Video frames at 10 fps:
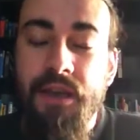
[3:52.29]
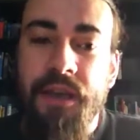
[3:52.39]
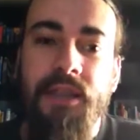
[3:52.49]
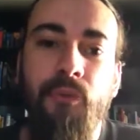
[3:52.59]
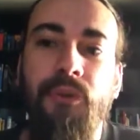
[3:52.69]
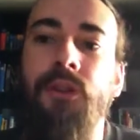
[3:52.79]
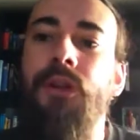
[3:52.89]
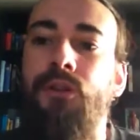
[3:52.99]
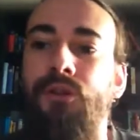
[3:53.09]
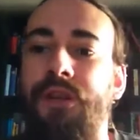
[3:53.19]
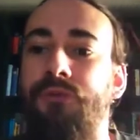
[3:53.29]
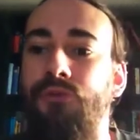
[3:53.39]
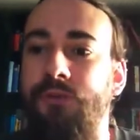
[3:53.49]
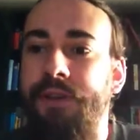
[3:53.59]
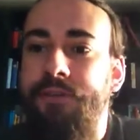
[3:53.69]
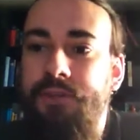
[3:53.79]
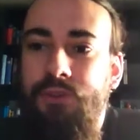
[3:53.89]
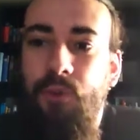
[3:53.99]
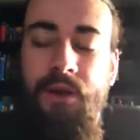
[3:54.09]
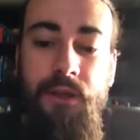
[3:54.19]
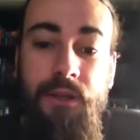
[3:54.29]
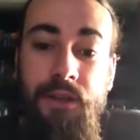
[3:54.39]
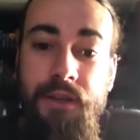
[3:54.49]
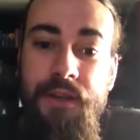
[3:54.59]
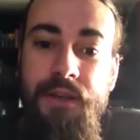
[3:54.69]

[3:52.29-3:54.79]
and I want to learn those languages well.